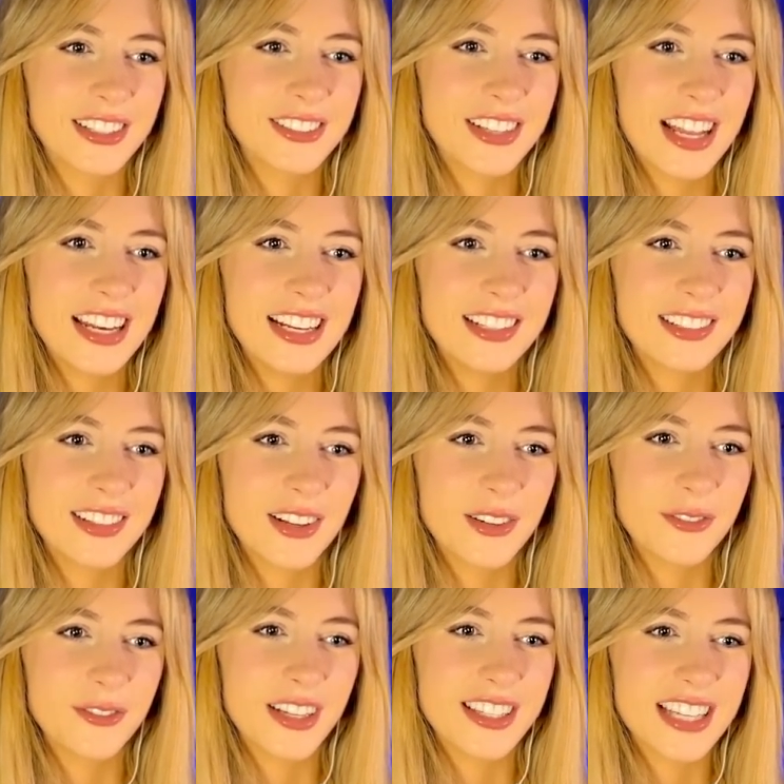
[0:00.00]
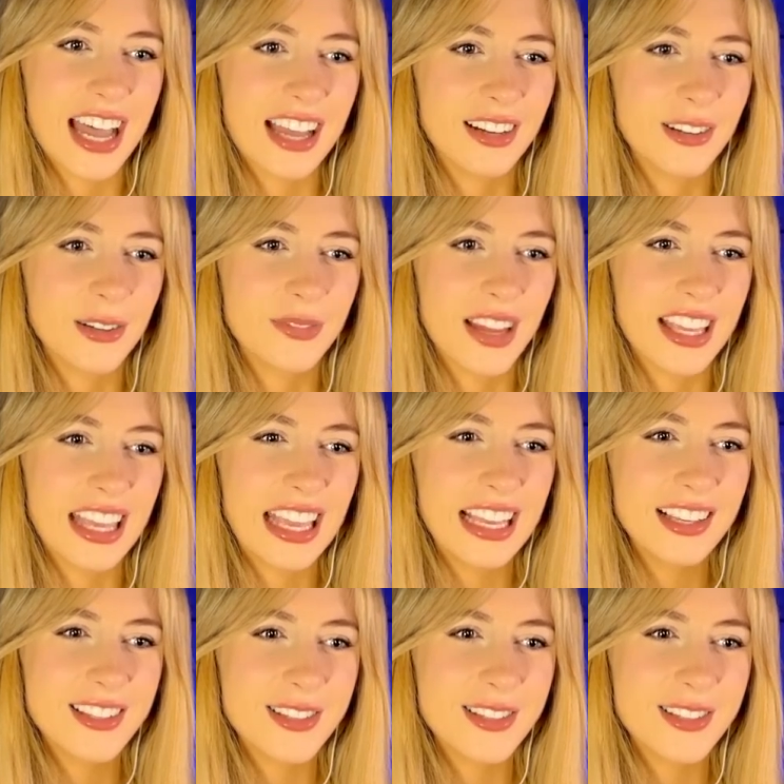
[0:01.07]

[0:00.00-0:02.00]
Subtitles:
creating a lot of attack on my king.